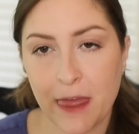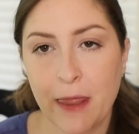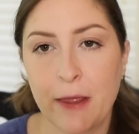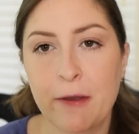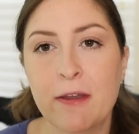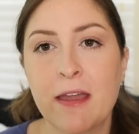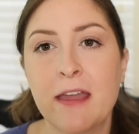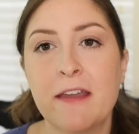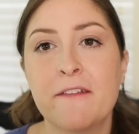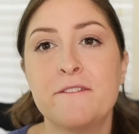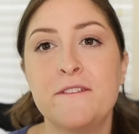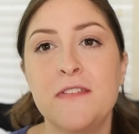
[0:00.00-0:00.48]

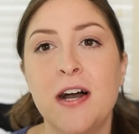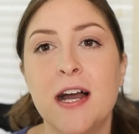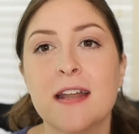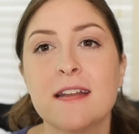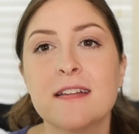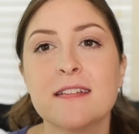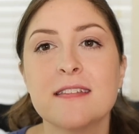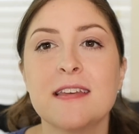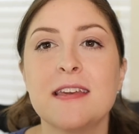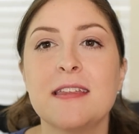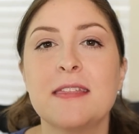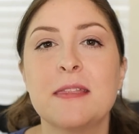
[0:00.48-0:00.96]
Okay,
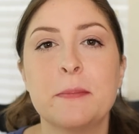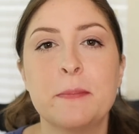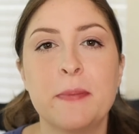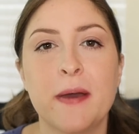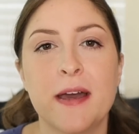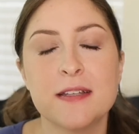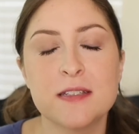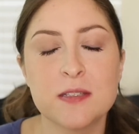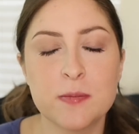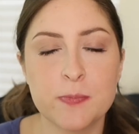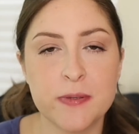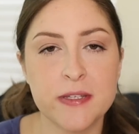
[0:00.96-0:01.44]
finally, the
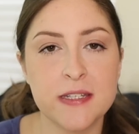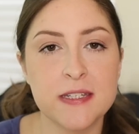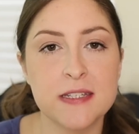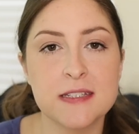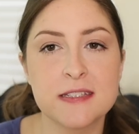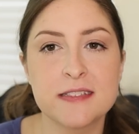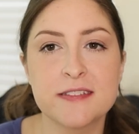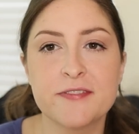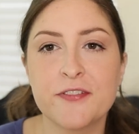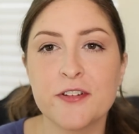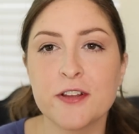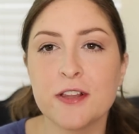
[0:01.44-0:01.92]
best
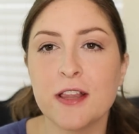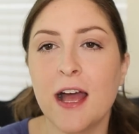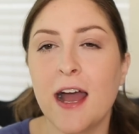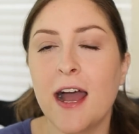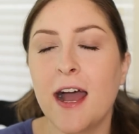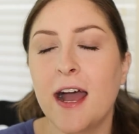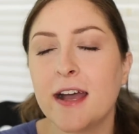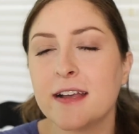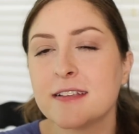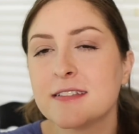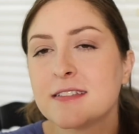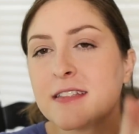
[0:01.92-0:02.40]
piece for
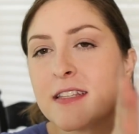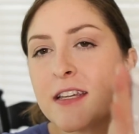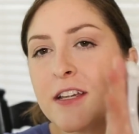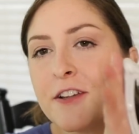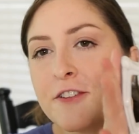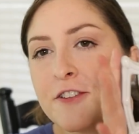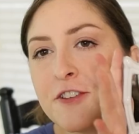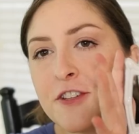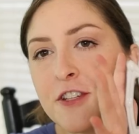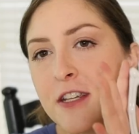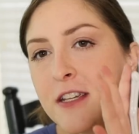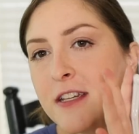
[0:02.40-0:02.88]
last.
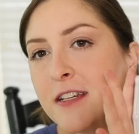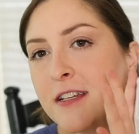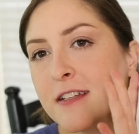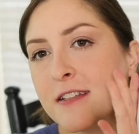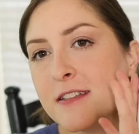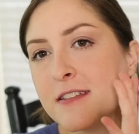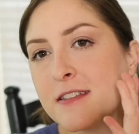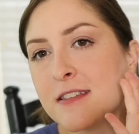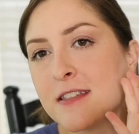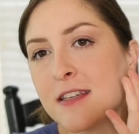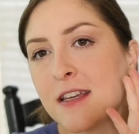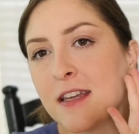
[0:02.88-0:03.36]
Here she
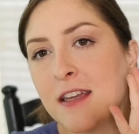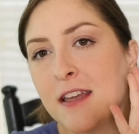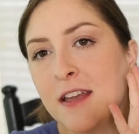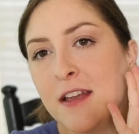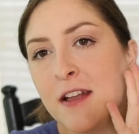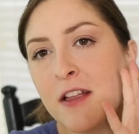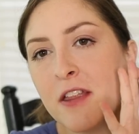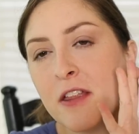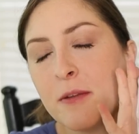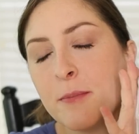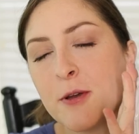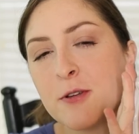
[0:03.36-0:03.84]
is,
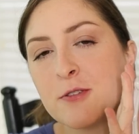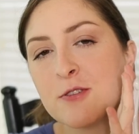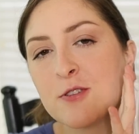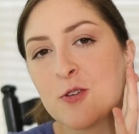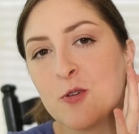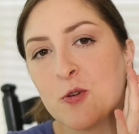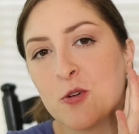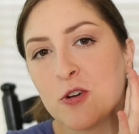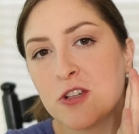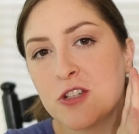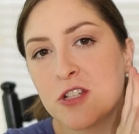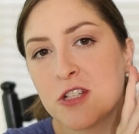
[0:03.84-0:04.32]
the most
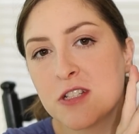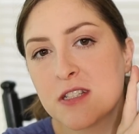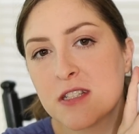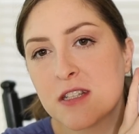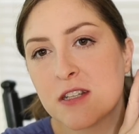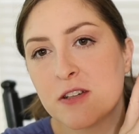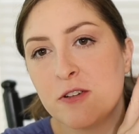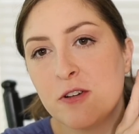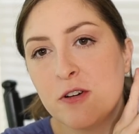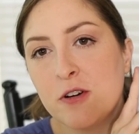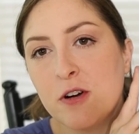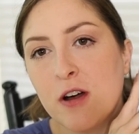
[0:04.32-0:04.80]
gorgeous
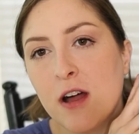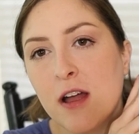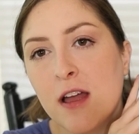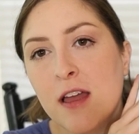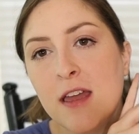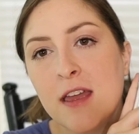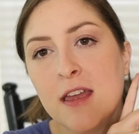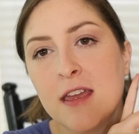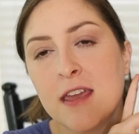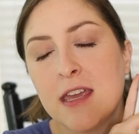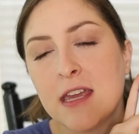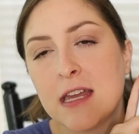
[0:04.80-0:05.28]
little
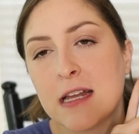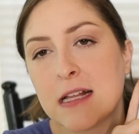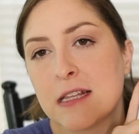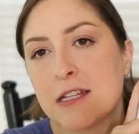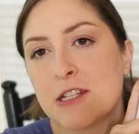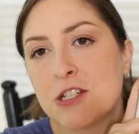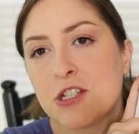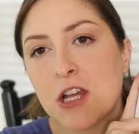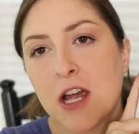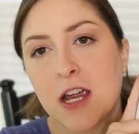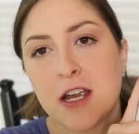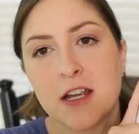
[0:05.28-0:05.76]

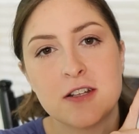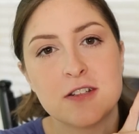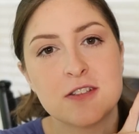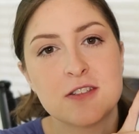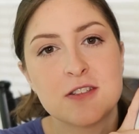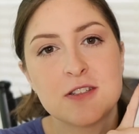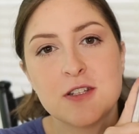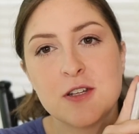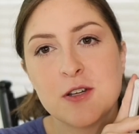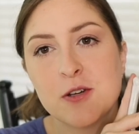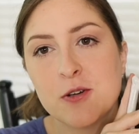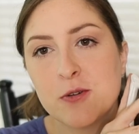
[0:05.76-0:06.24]
English
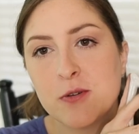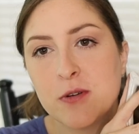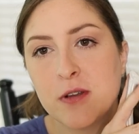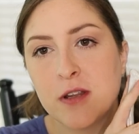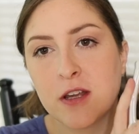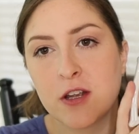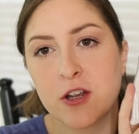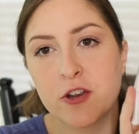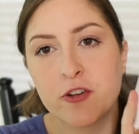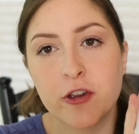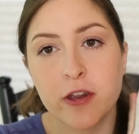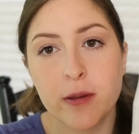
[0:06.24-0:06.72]

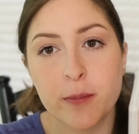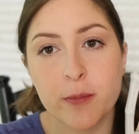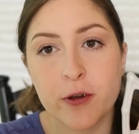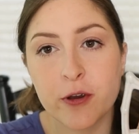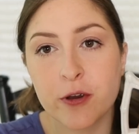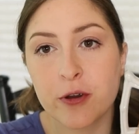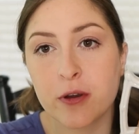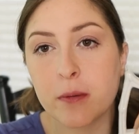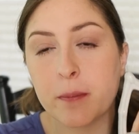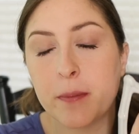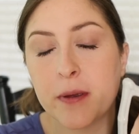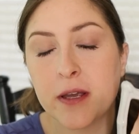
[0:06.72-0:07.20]
ironstone
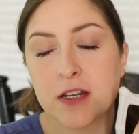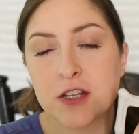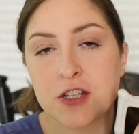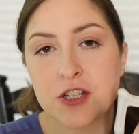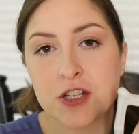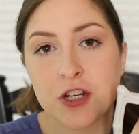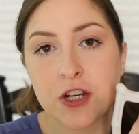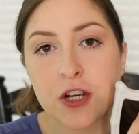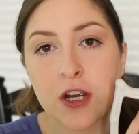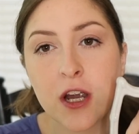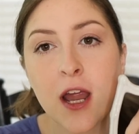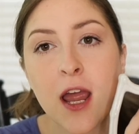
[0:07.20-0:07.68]
creamer or
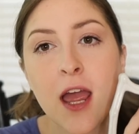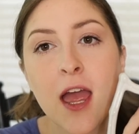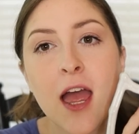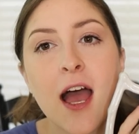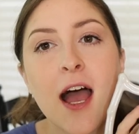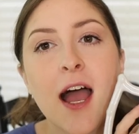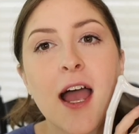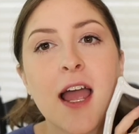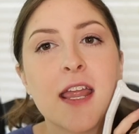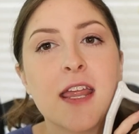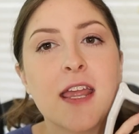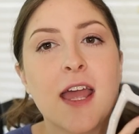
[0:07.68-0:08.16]
pitcher.
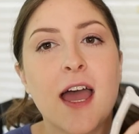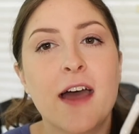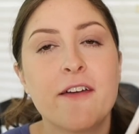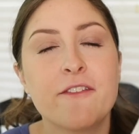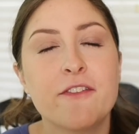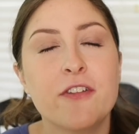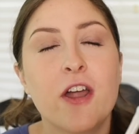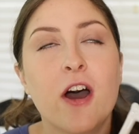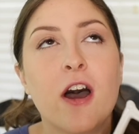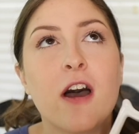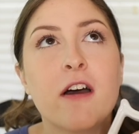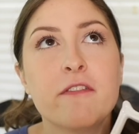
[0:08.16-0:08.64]
I
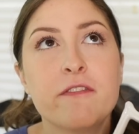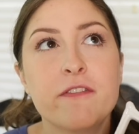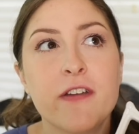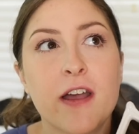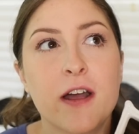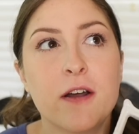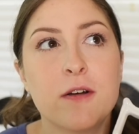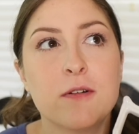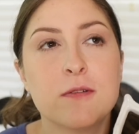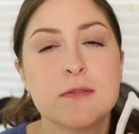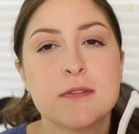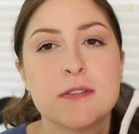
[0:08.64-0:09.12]
have not
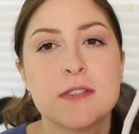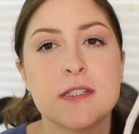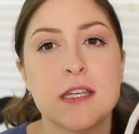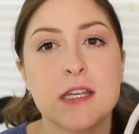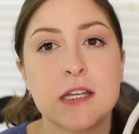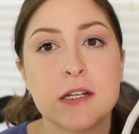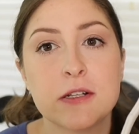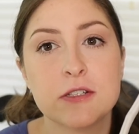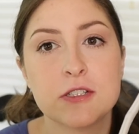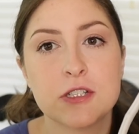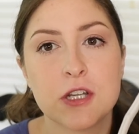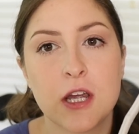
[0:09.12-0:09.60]
found
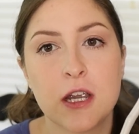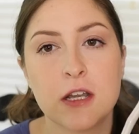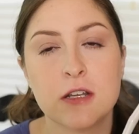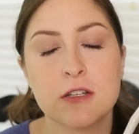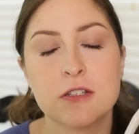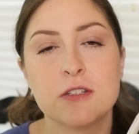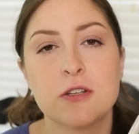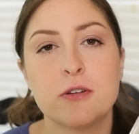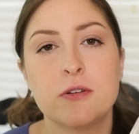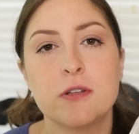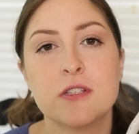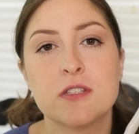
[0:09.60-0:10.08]
English
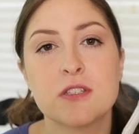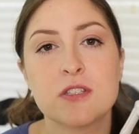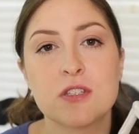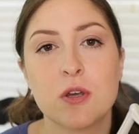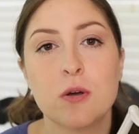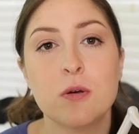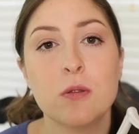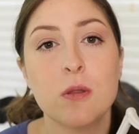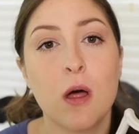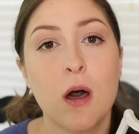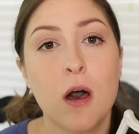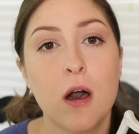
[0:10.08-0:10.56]
ironstone in
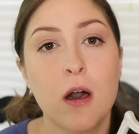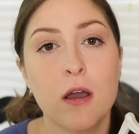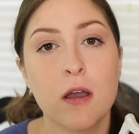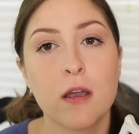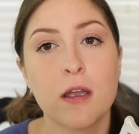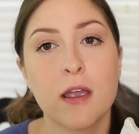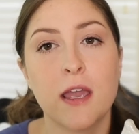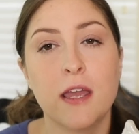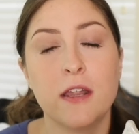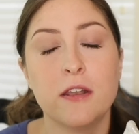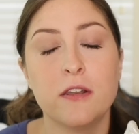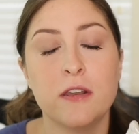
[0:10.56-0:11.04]
so
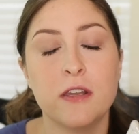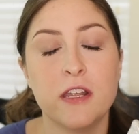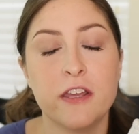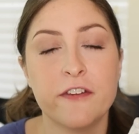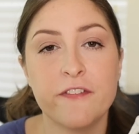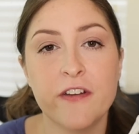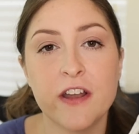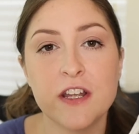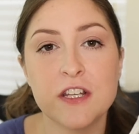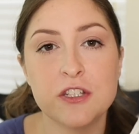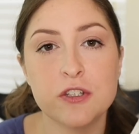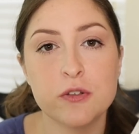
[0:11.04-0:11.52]
long, and
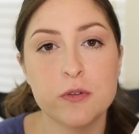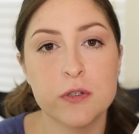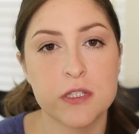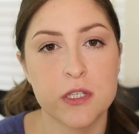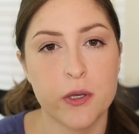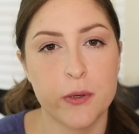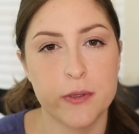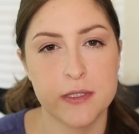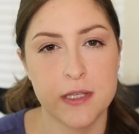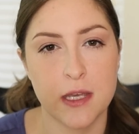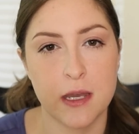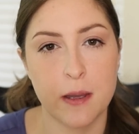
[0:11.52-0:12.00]
if I do, it's
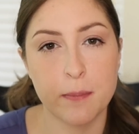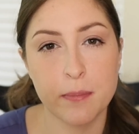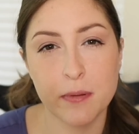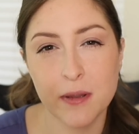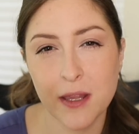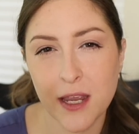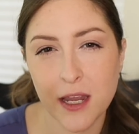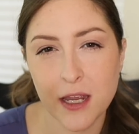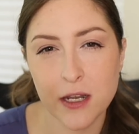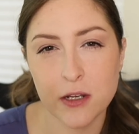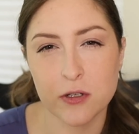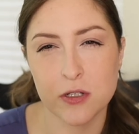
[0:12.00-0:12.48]
always like a
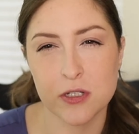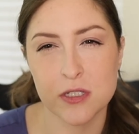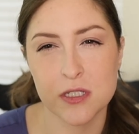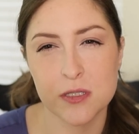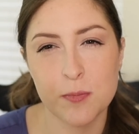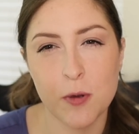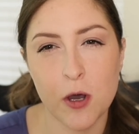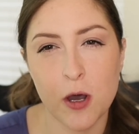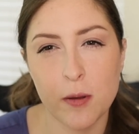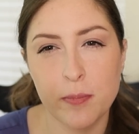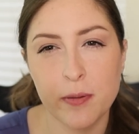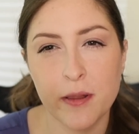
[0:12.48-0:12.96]
plate or a
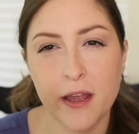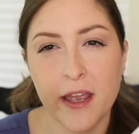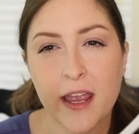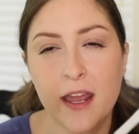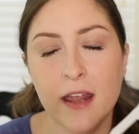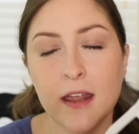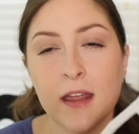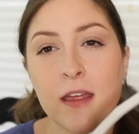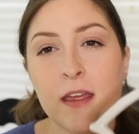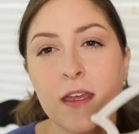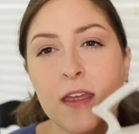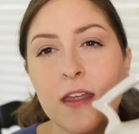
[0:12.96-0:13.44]
small
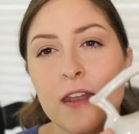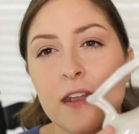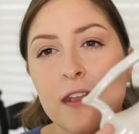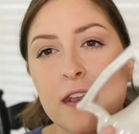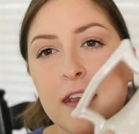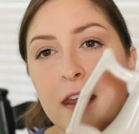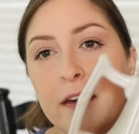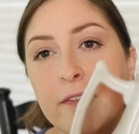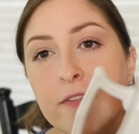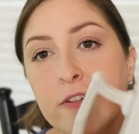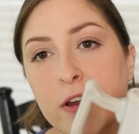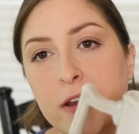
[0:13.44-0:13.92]
plate,
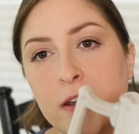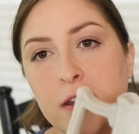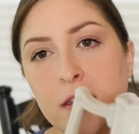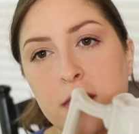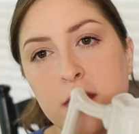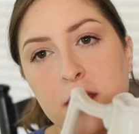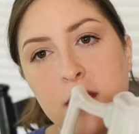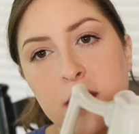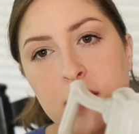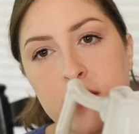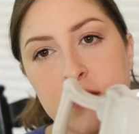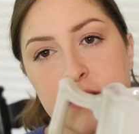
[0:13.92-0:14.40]
never
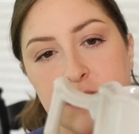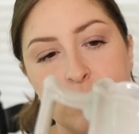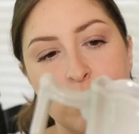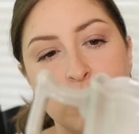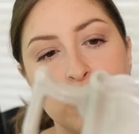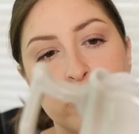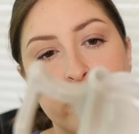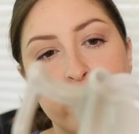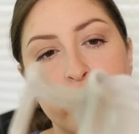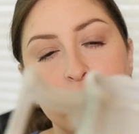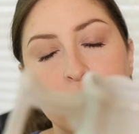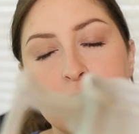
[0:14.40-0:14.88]
anything as
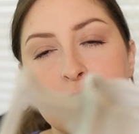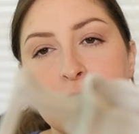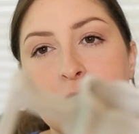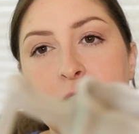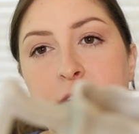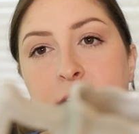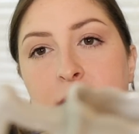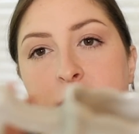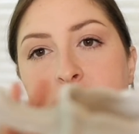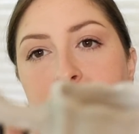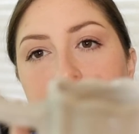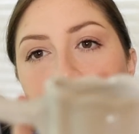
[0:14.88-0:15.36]
beautiful as
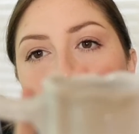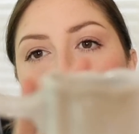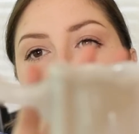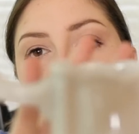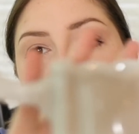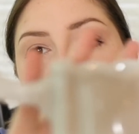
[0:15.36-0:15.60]
this.